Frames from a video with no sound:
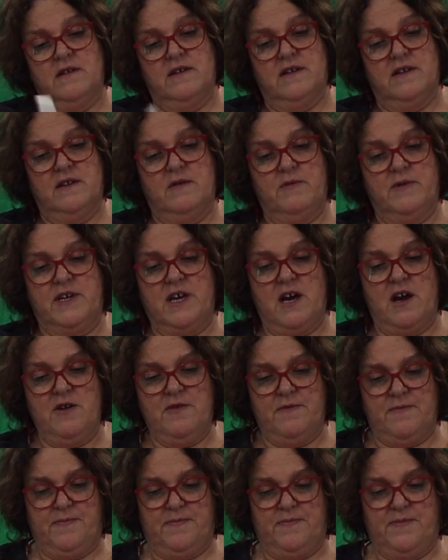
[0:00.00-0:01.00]
Here we go.
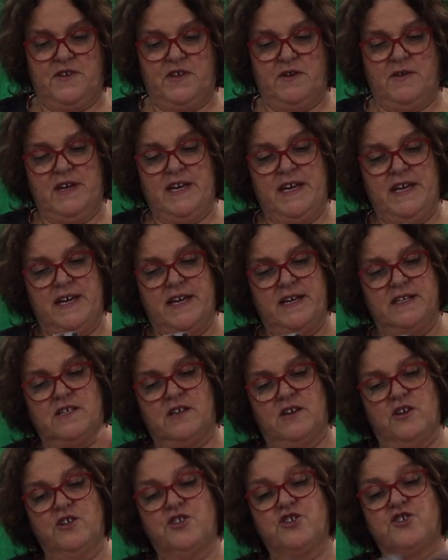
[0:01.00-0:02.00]
So here's
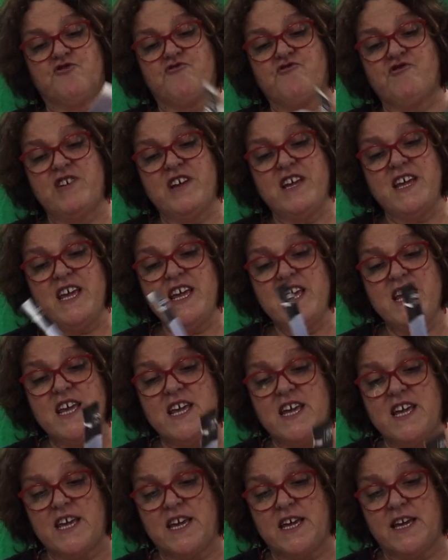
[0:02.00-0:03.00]
a
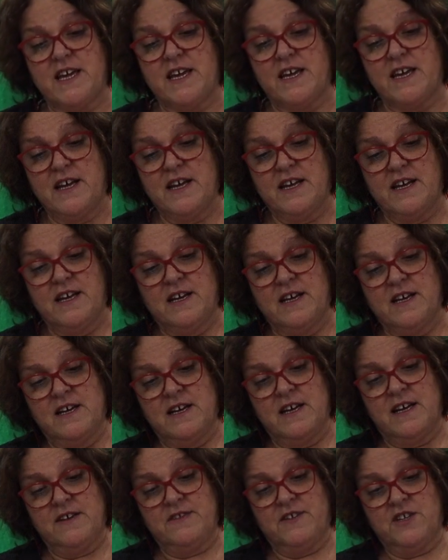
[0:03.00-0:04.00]
tree.
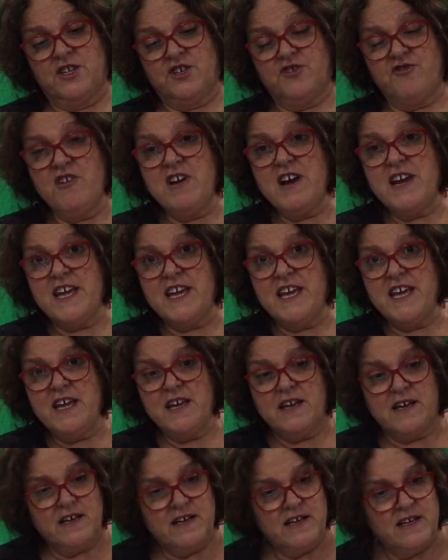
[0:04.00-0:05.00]
And the tree
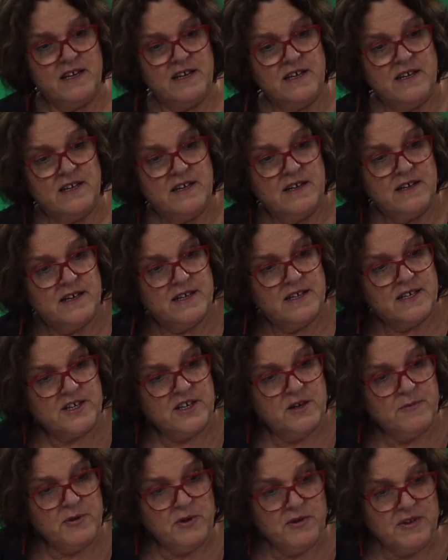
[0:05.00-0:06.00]
is going
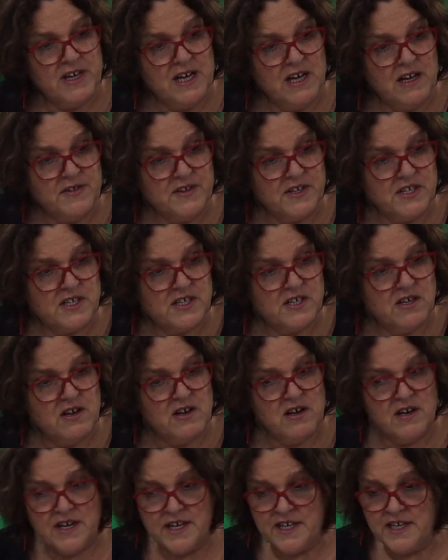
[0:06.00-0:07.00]
to be on the other
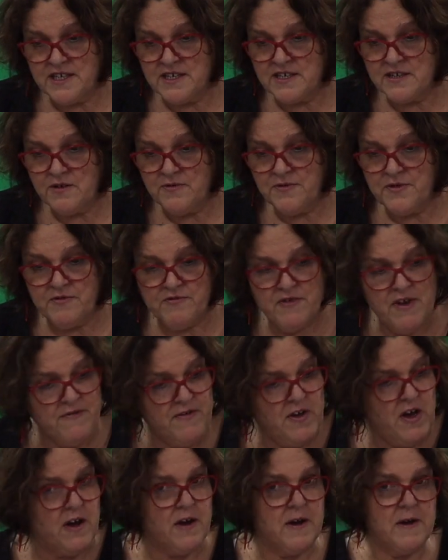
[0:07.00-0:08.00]
side of the
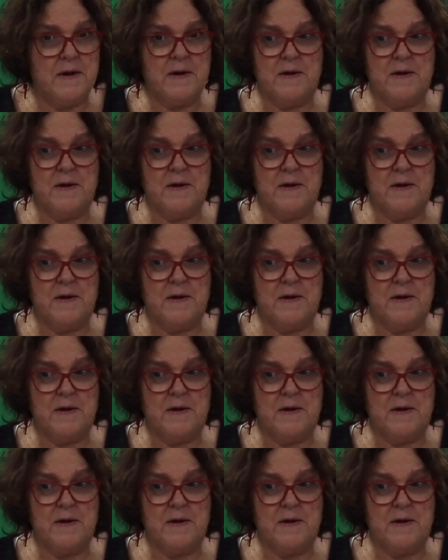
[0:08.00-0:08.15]
river.